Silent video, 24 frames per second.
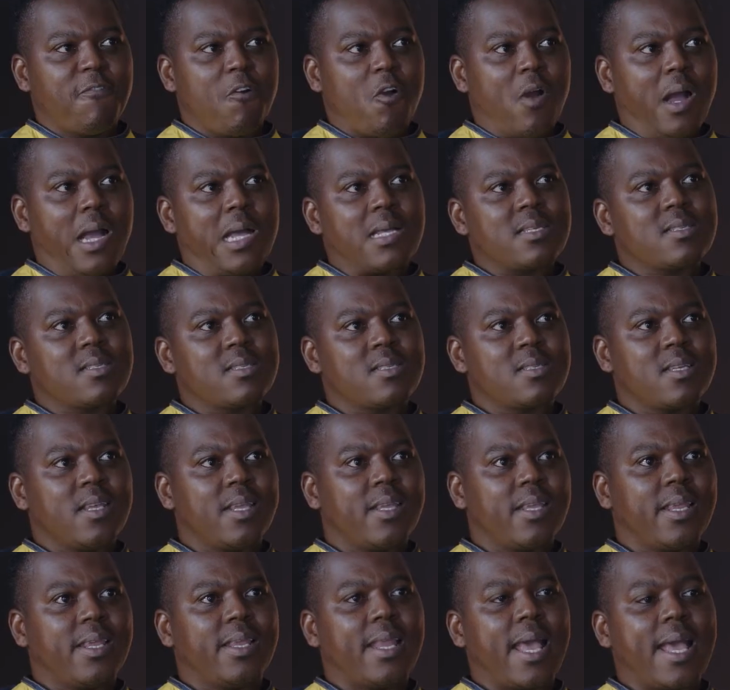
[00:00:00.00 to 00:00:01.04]
For us,
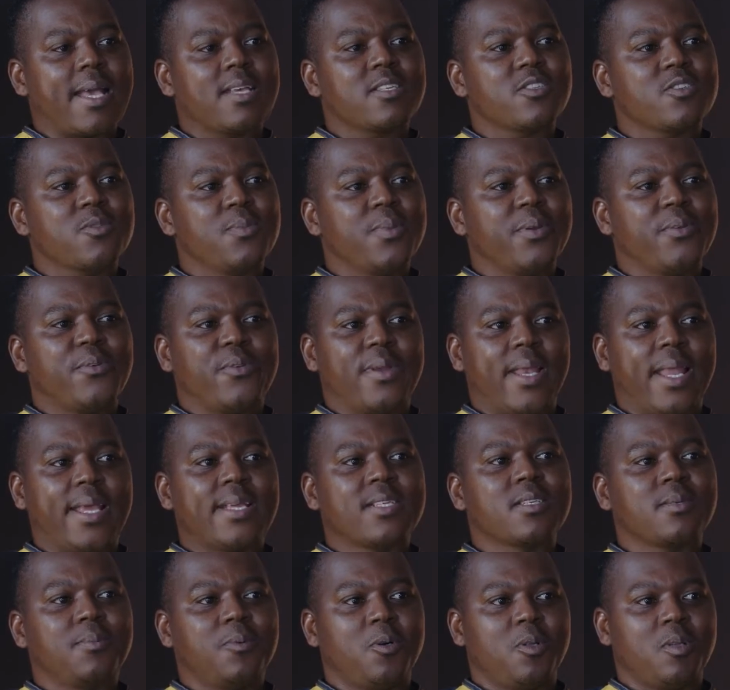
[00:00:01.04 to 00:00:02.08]
it, it has to be
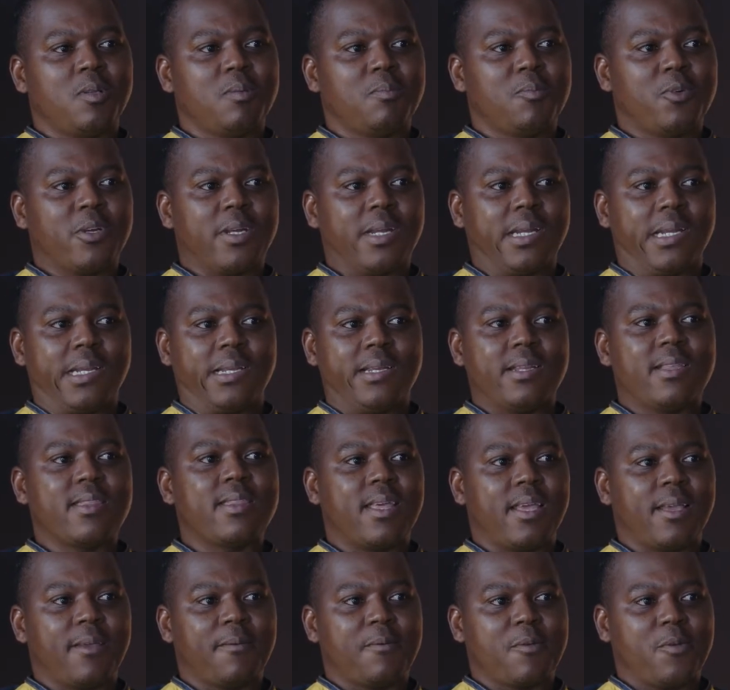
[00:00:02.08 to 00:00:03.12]
relatable more than
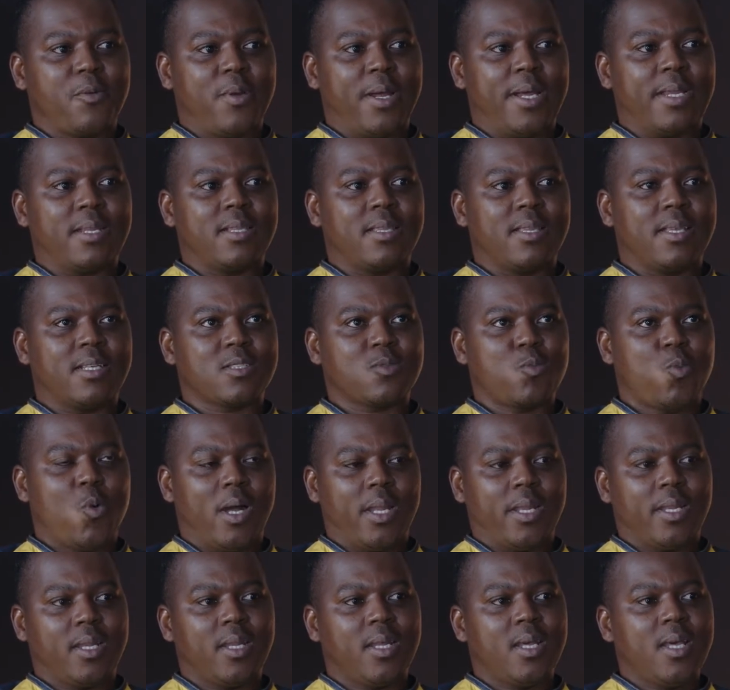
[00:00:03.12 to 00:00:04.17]
anything, right? right? That's
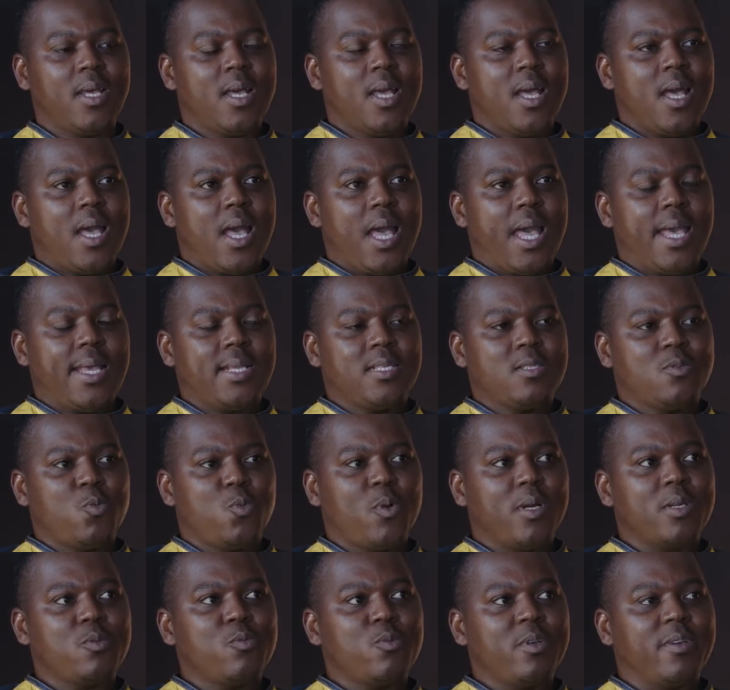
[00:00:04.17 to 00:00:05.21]
one. And
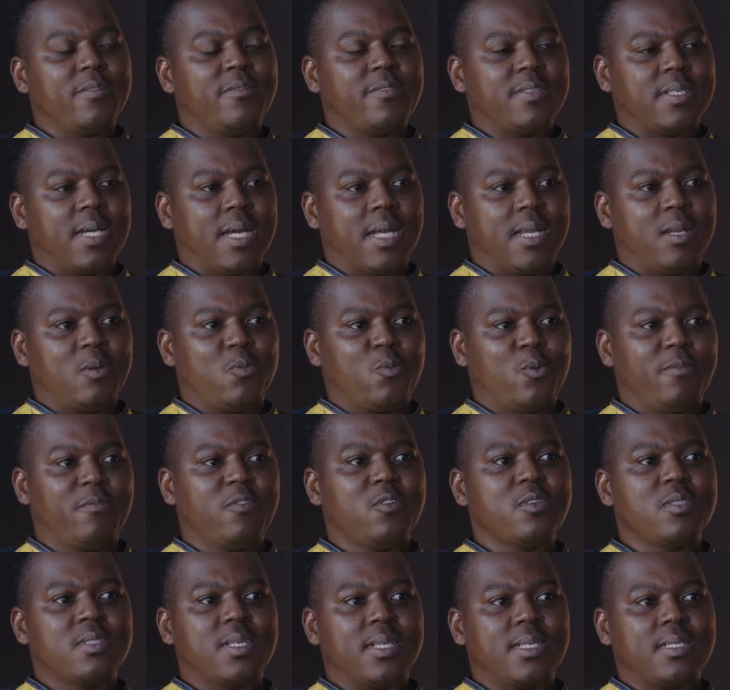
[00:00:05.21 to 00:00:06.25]
what we've done, we've
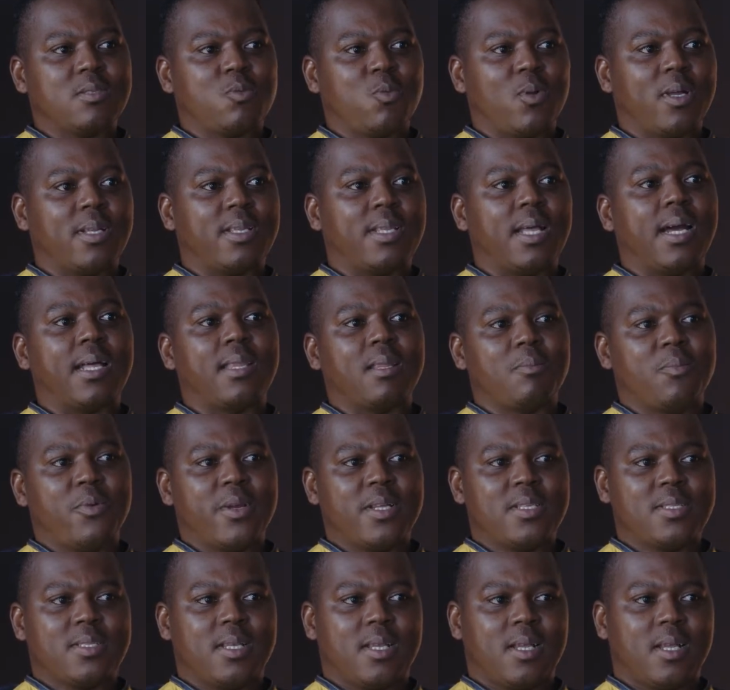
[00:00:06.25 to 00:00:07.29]
looked at what other
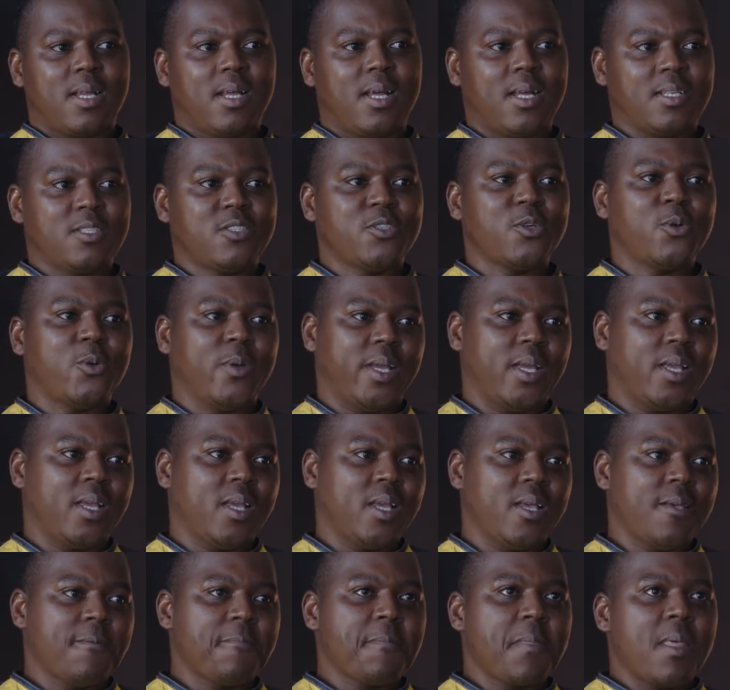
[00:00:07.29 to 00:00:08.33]
brands are, are doing.
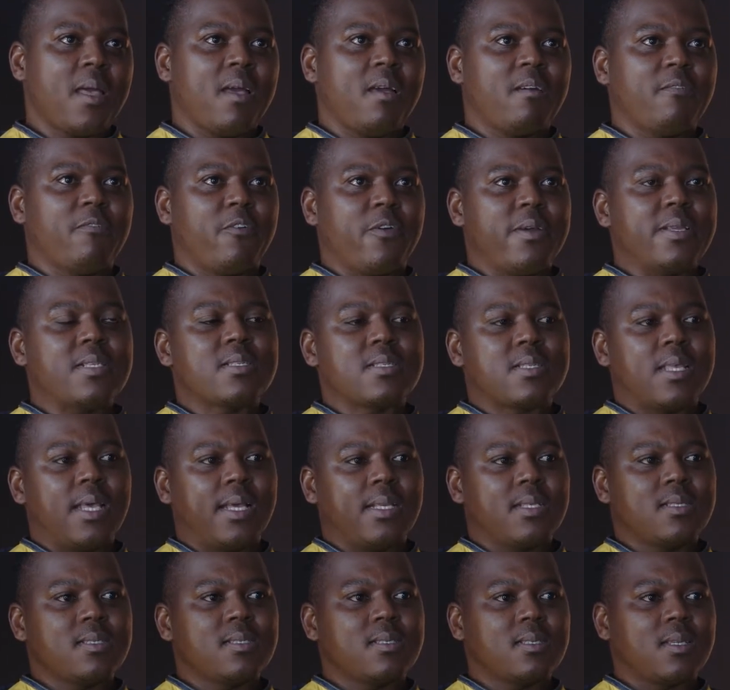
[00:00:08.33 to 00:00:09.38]
For
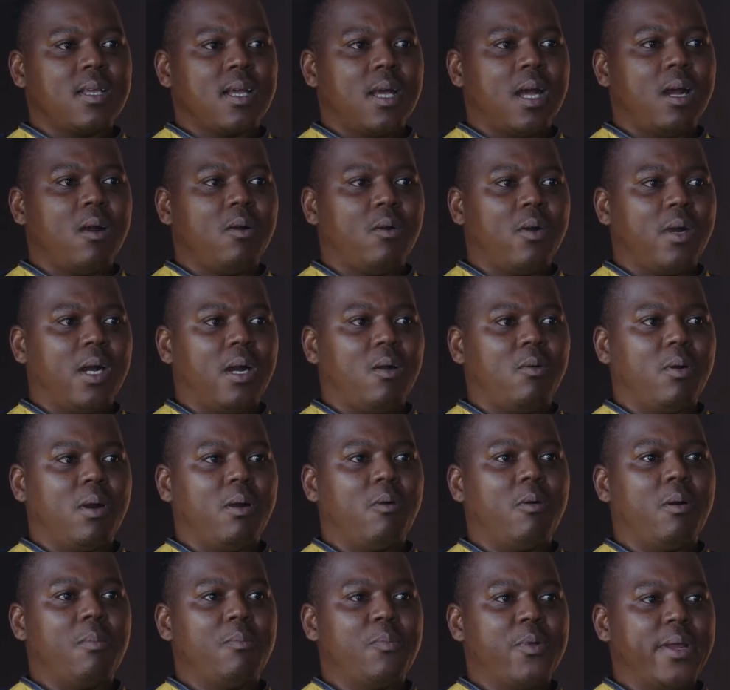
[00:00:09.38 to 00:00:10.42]
instance, our,
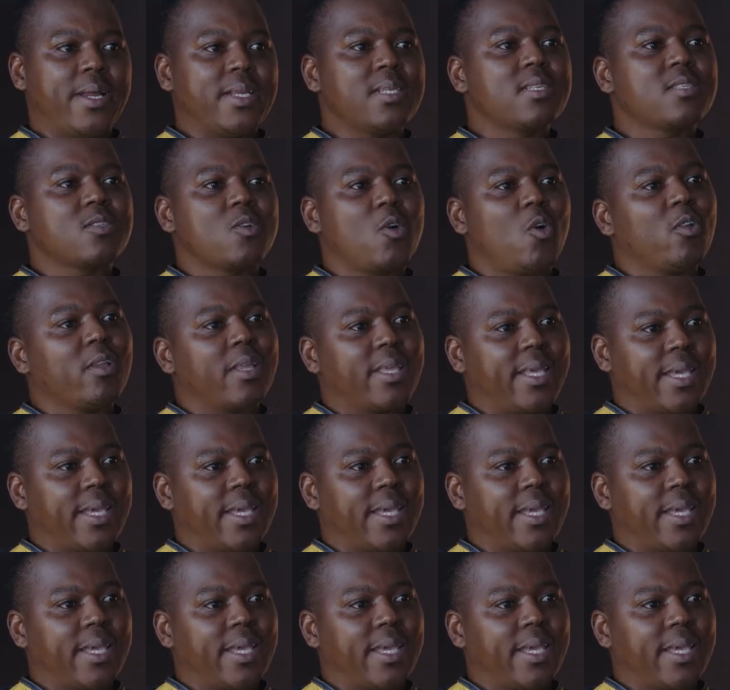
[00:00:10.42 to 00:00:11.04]
our, our brand is called